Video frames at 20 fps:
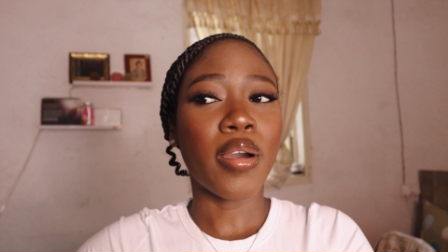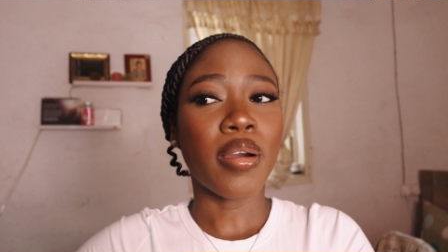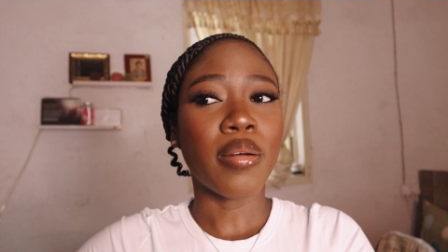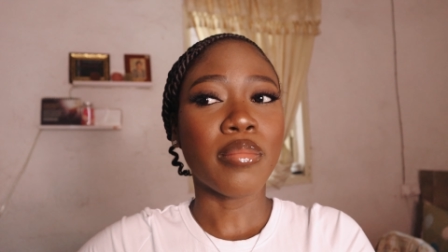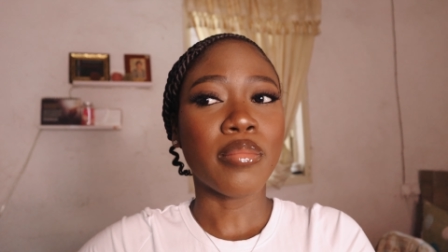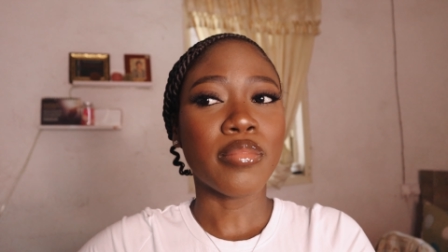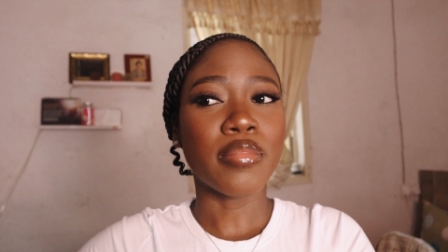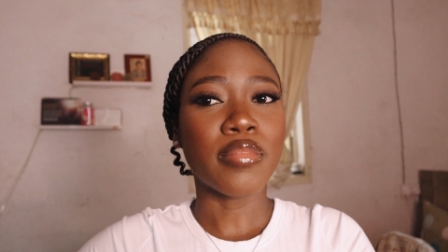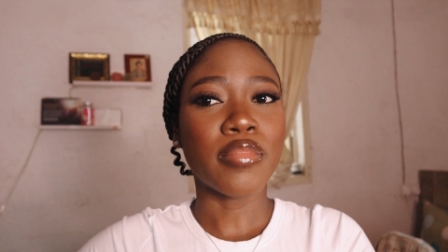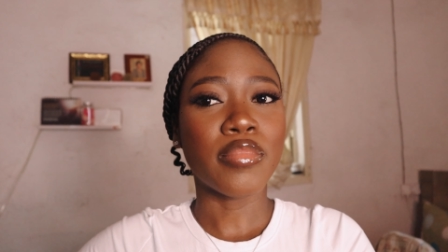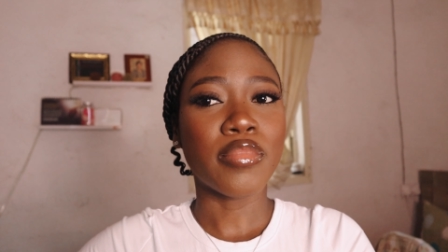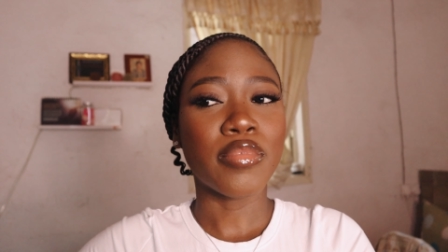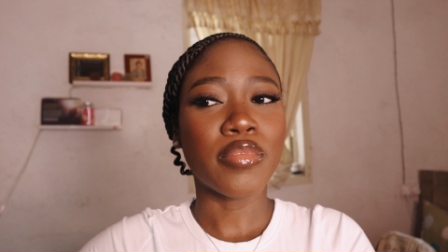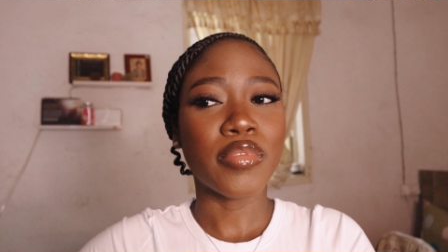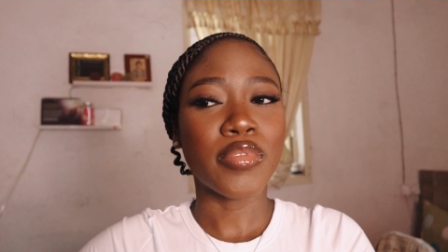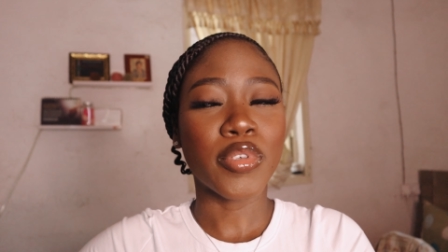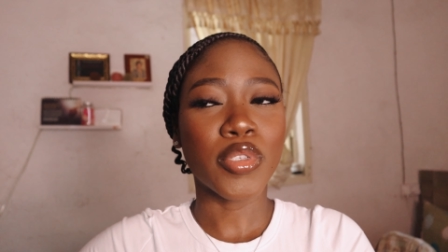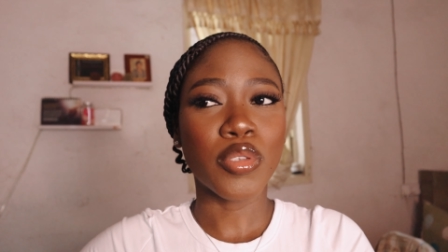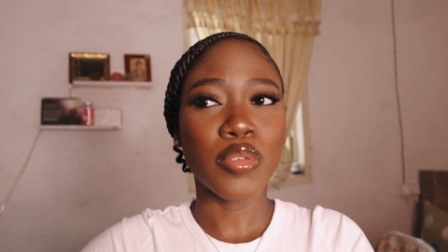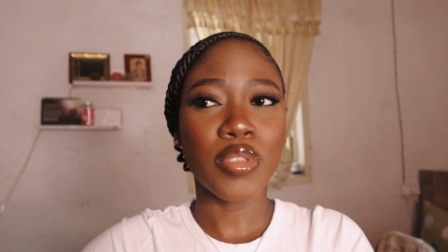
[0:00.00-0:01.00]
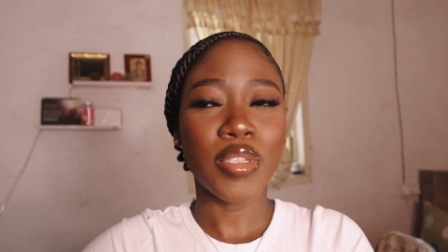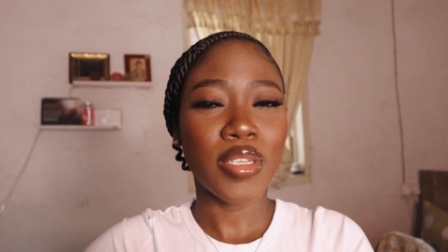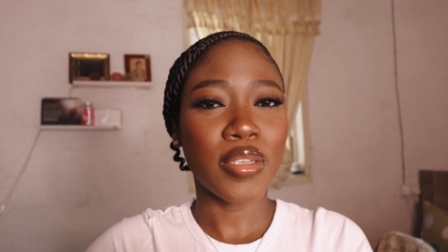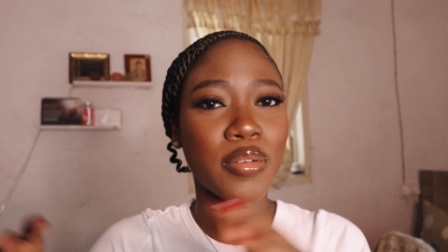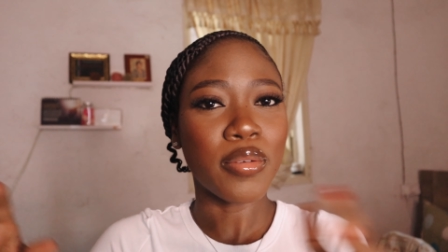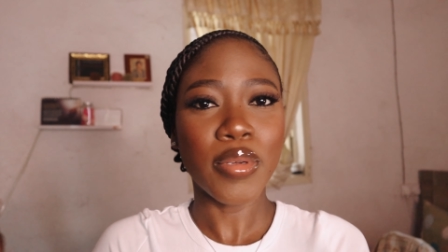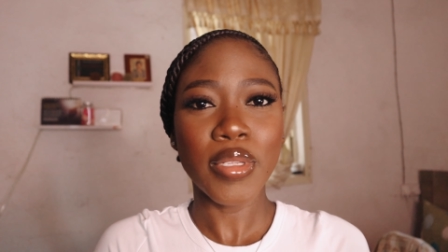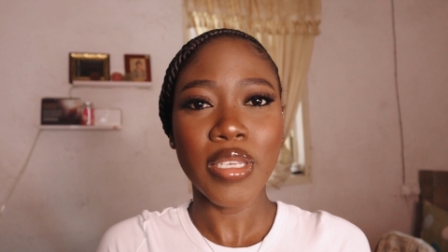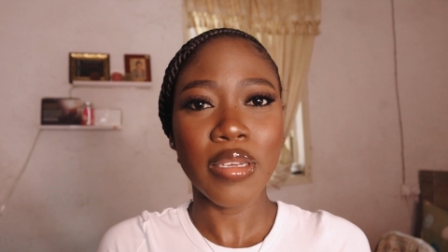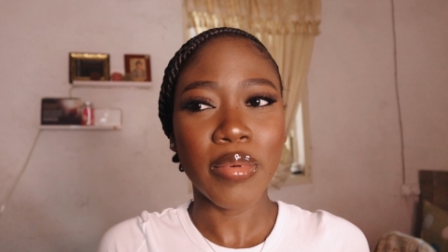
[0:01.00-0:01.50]
um, for today,
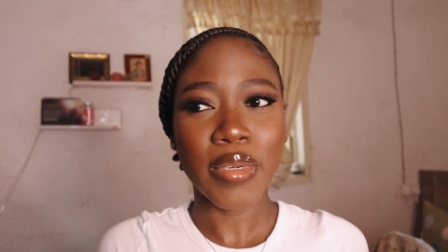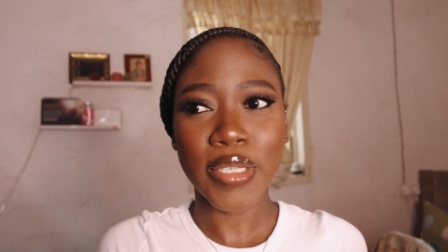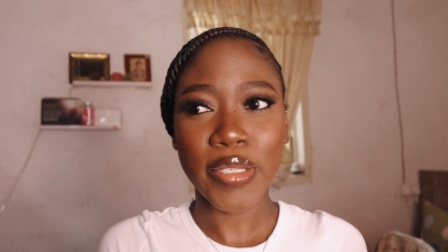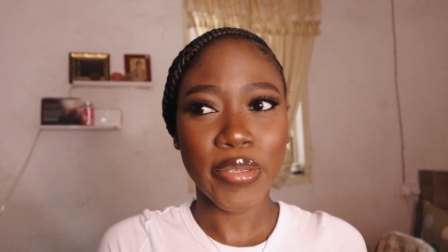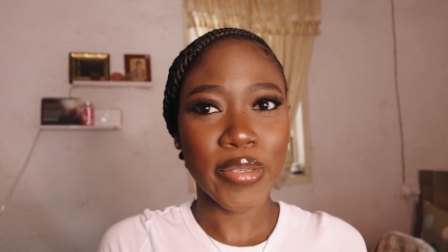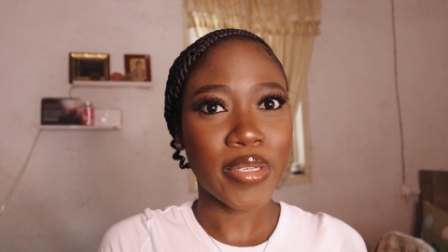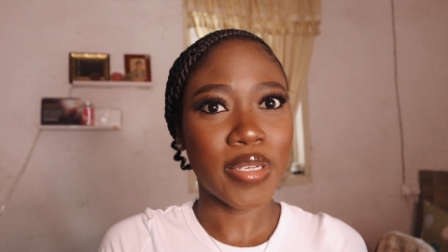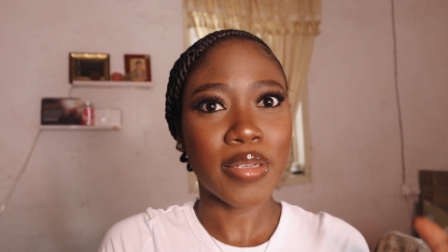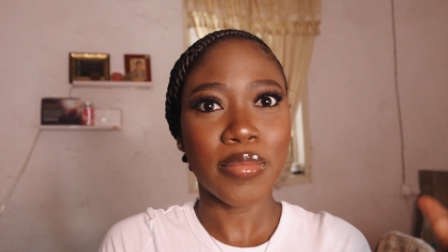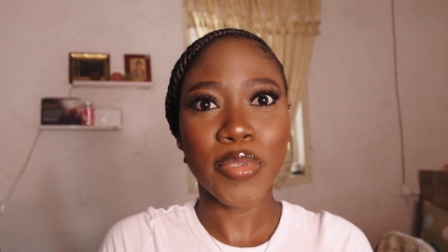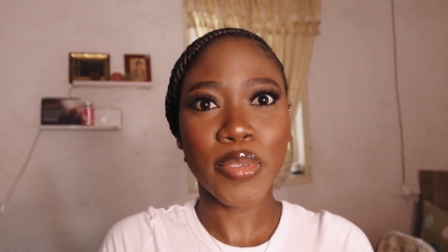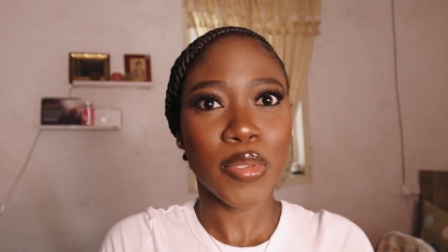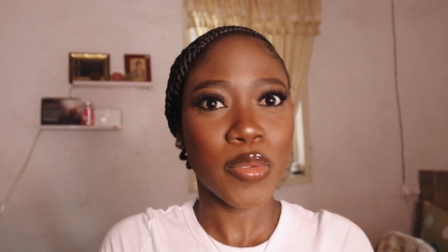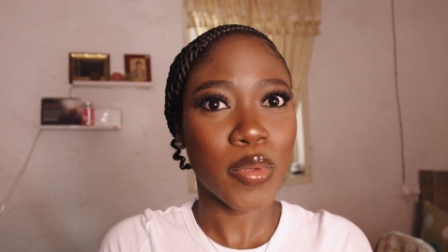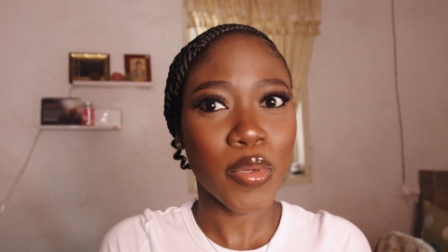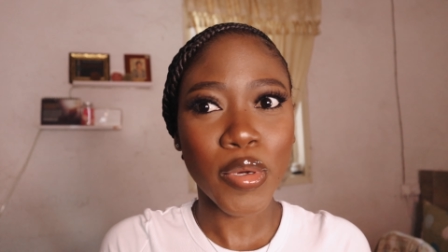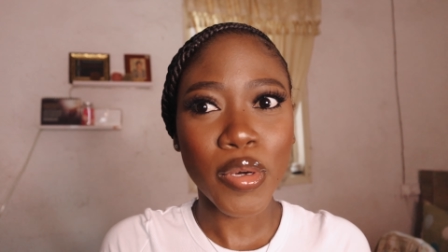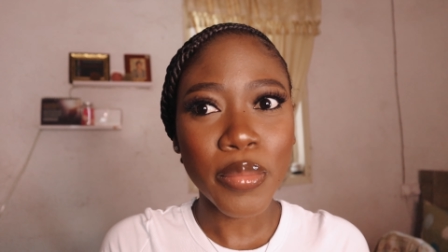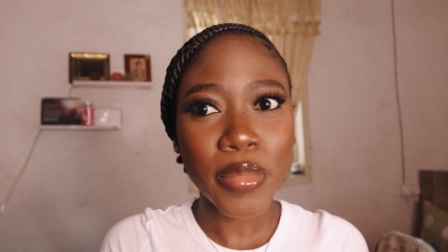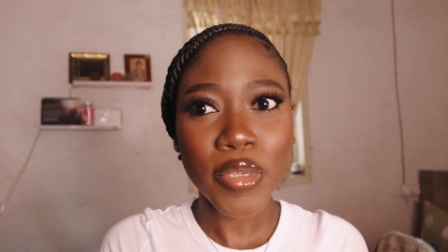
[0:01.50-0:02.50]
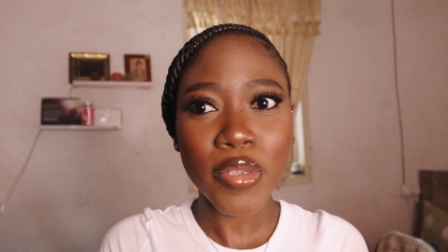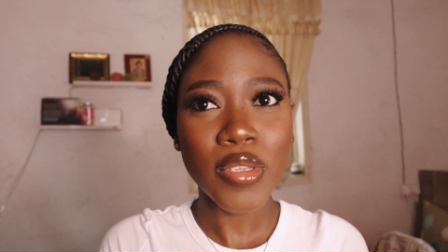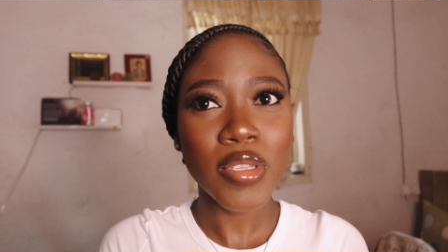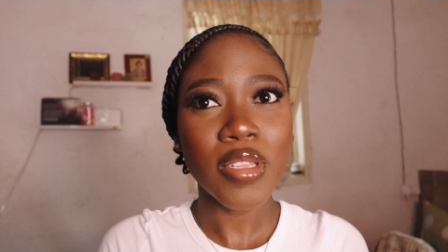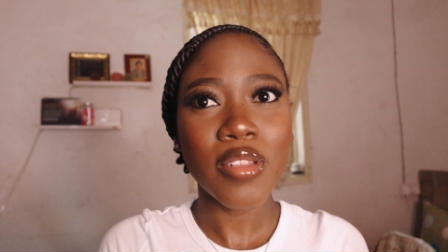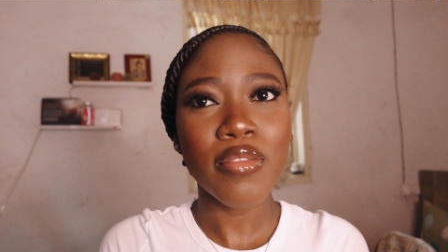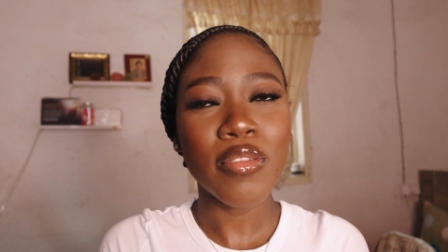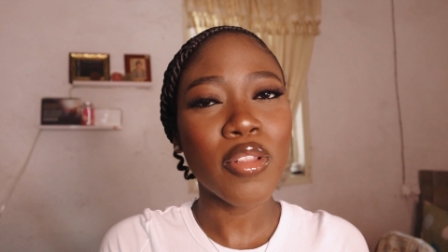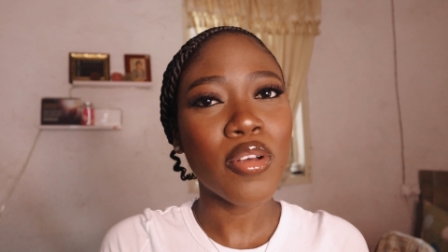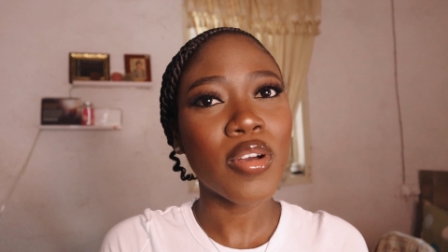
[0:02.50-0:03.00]
what am I doing? I'm just welcome
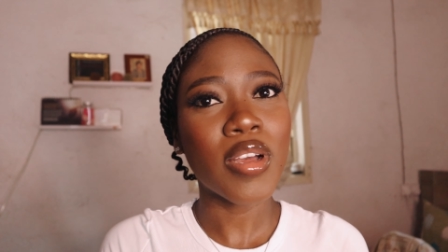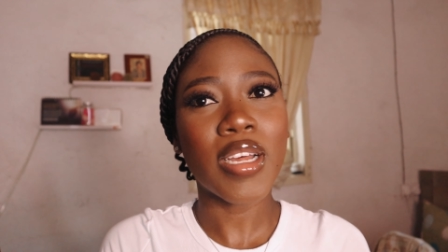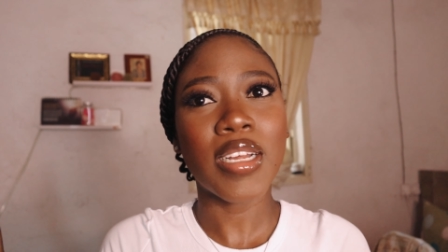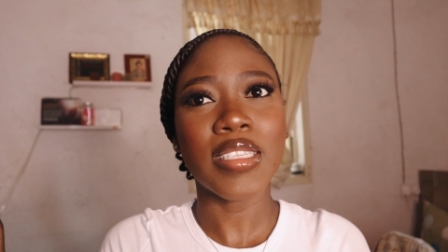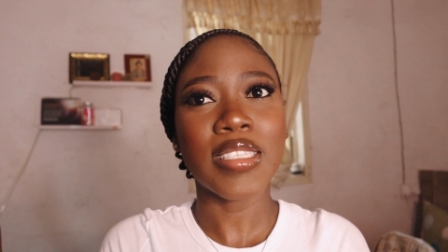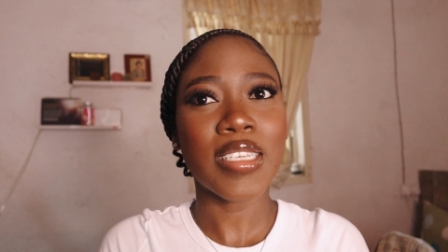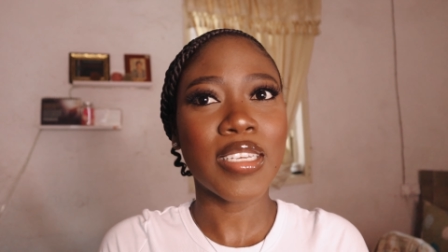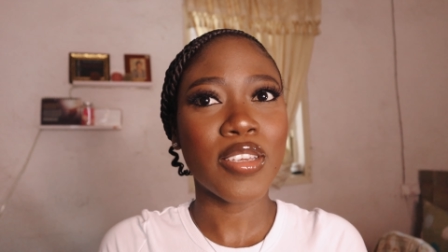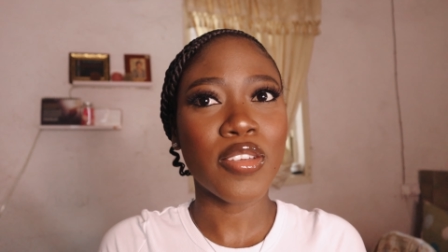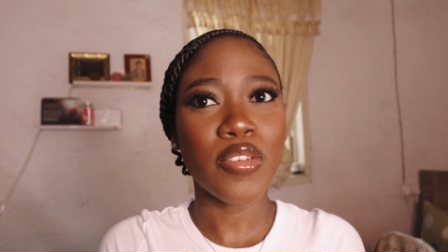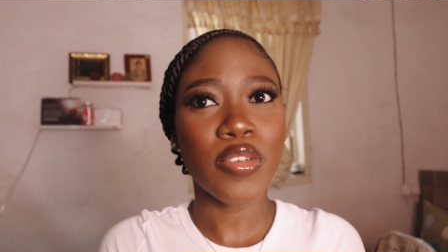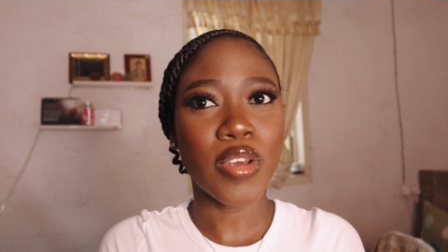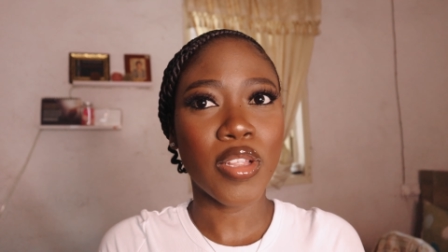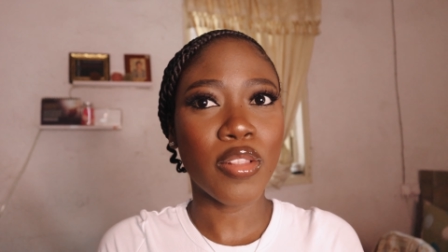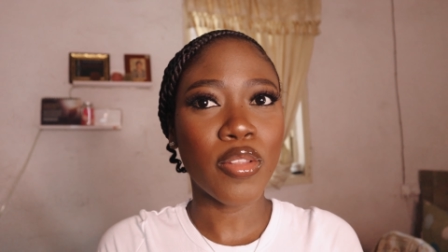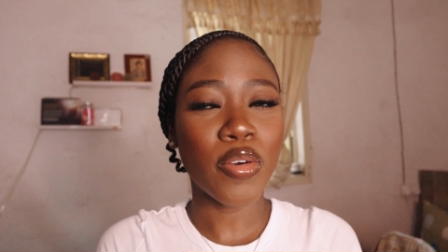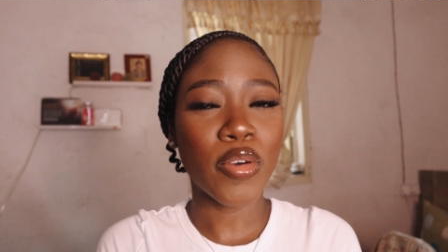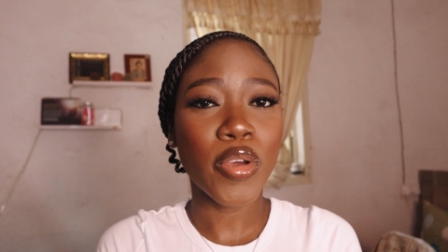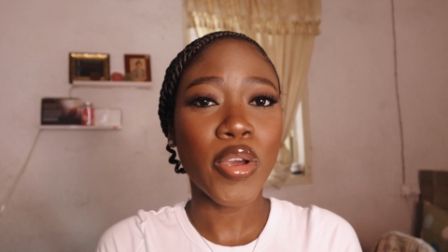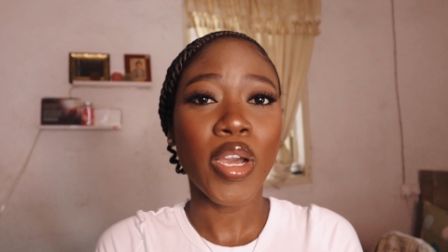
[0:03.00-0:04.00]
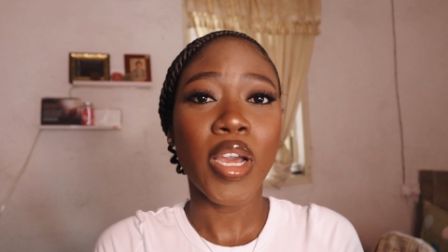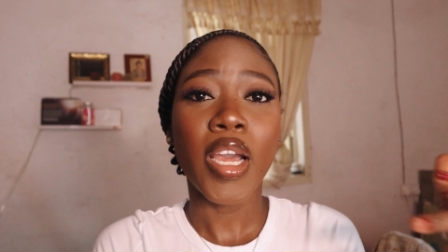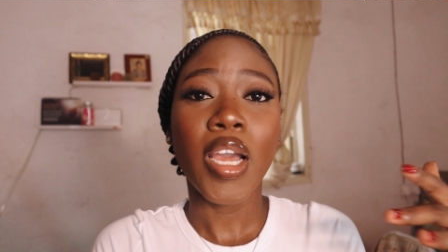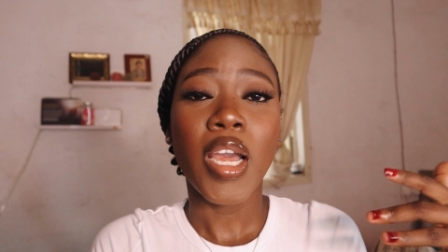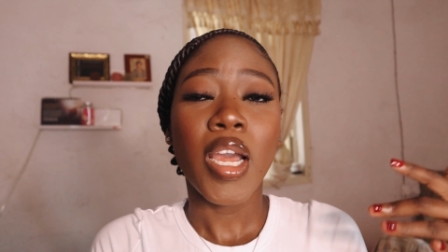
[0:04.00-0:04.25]
to the vlog. I'm taking you along.